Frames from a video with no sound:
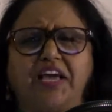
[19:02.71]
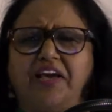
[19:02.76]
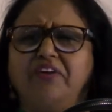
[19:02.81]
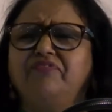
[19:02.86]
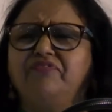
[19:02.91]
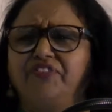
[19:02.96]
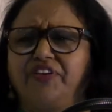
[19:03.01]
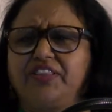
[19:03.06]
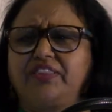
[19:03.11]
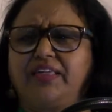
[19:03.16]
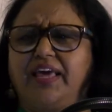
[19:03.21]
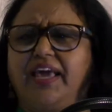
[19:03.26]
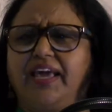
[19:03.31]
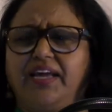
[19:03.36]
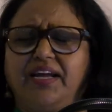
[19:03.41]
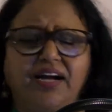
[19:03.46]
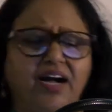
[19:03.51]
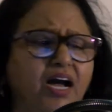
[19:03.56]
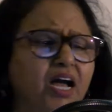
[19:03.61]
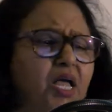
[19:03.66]

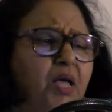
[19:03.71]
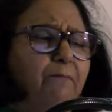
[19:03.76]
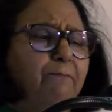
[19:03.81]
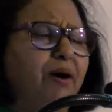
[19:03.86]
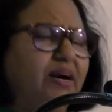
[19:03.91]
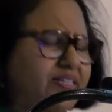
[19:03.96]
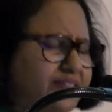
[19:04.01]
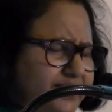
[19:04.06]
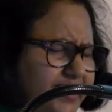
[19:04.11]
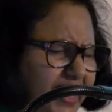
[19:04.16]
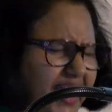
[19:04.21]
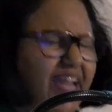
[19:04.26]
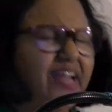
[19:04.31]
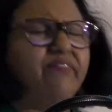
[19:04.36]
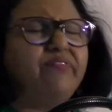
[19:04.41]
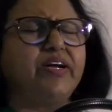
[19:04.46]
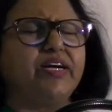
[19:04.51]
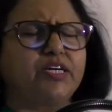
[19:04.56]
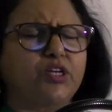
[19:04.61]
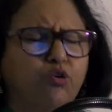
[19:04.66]
everything, but
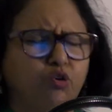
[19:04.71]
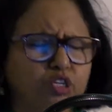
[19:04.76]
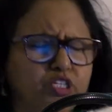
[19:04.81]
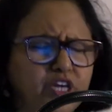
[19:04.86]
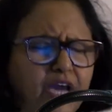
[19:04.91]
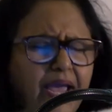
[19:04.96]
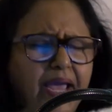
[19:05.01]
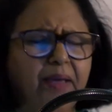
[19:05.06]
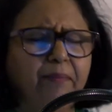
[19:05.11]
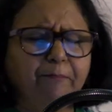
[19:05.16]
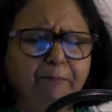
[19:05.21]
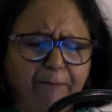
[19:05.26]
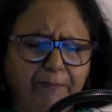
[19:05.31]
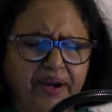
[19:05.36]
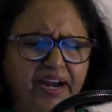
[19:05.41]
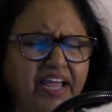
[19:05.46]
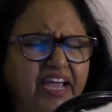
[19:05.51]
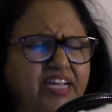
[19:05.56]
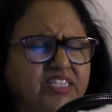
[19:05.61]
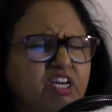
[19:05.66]
David could
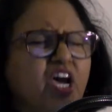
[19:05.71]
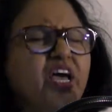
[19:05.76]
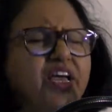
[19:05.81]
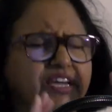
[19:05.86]
encourage,